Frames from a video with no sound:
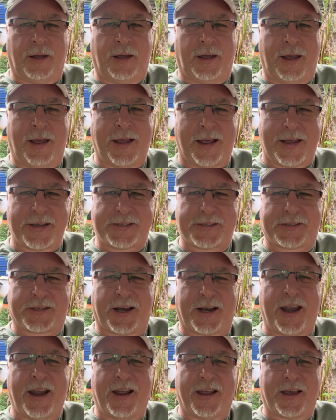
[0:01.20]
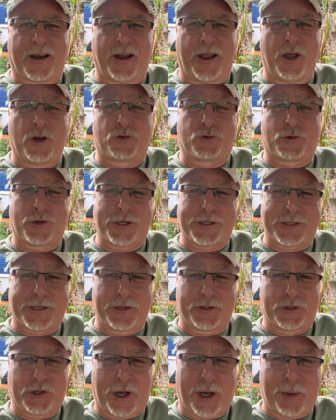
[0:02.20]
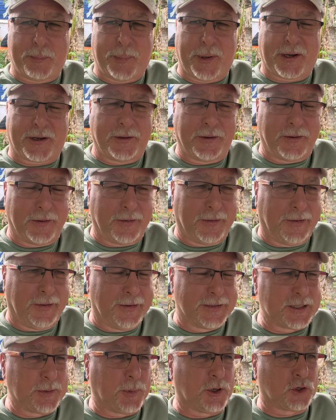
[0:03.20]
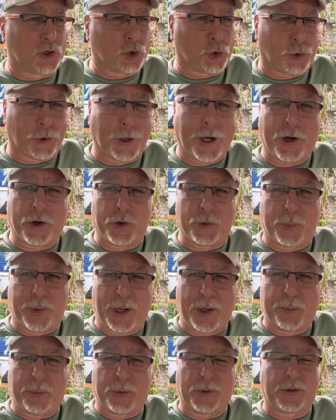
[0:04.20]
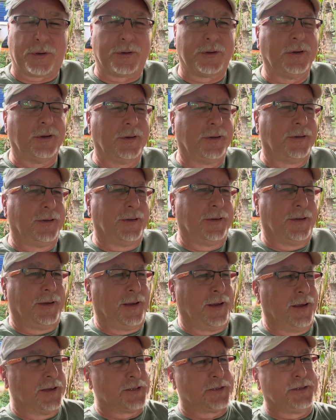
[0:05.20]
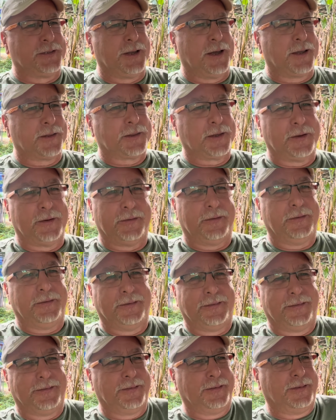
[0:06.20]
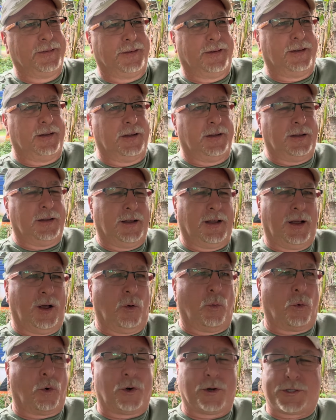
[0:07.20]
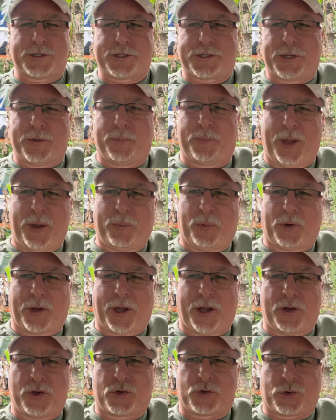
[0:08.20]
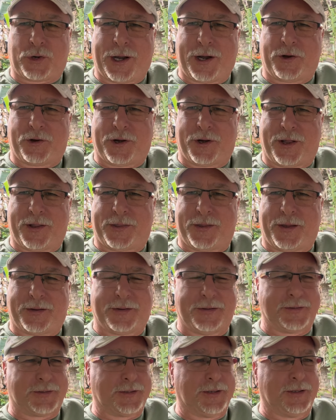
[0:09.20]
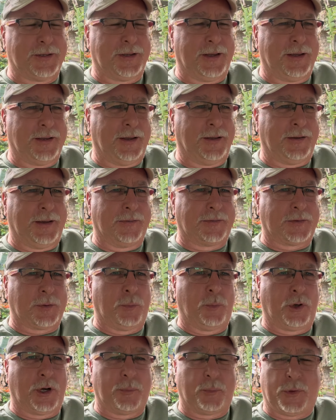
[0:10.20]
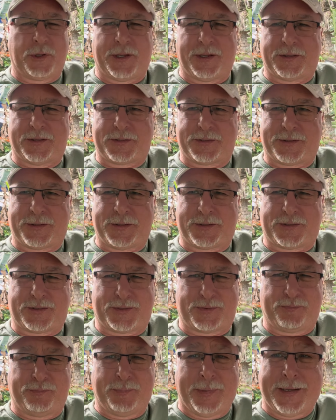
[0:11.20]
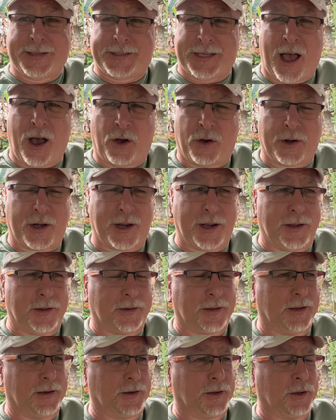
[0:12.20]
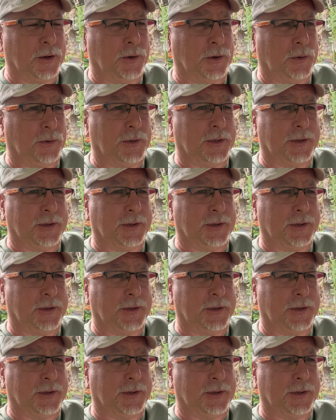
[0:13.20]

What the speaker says: Hey guys, today I got an interesting topic. It's about triggered people. There's nothing worse than people getting triggered. I think this, you have to put up with this mentality that, you know,